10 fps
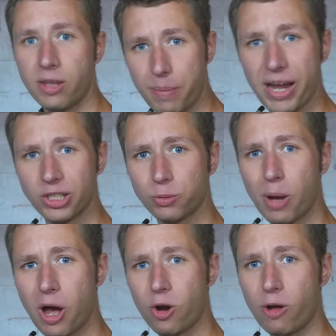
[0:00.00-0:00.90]
The base
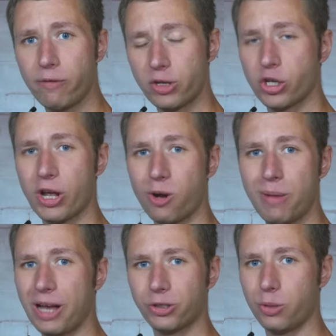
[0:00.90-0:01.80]
model of the Channel
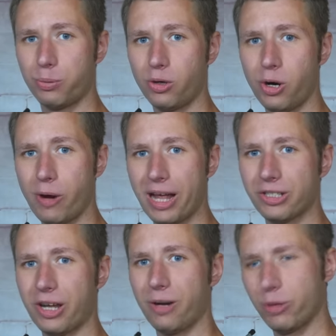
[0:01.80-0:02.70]
Master Pro
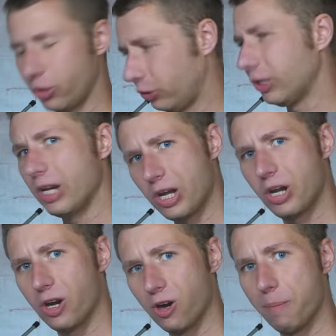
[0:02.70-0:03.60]
antenna, which you see
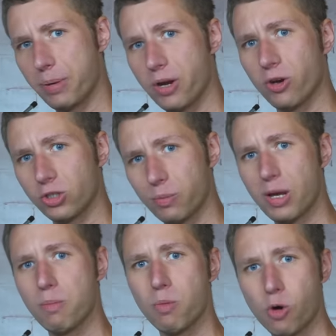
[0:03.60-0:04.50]
here, appears to
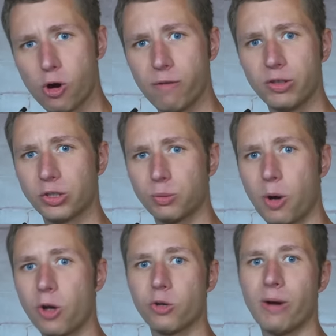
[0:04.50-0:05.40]
be more of a
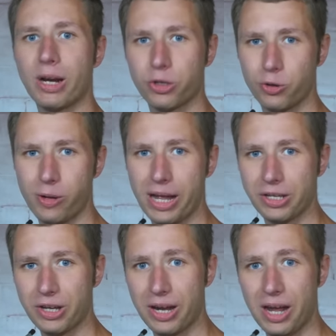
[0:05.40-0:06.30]
small directional
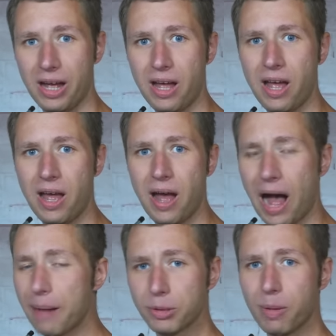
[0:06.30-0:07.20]
antenna,
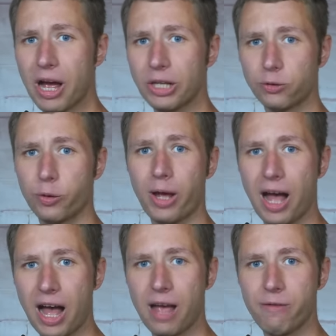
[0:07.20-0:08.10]
optimized for the
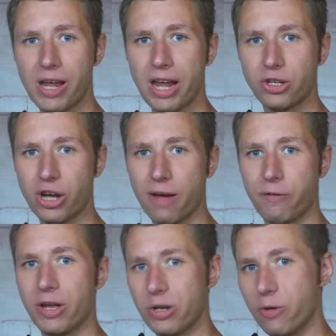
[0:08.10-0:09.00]
high
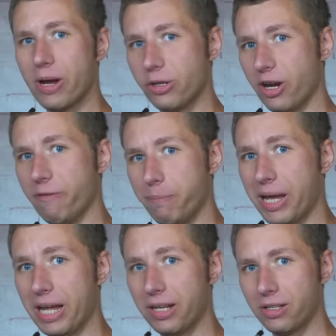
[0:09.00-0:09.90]
VHF and UHF
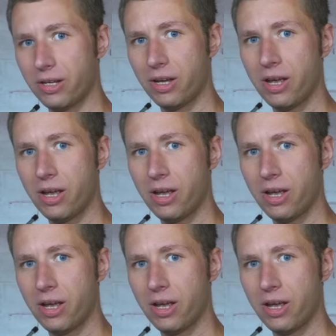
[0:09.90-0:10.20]
band.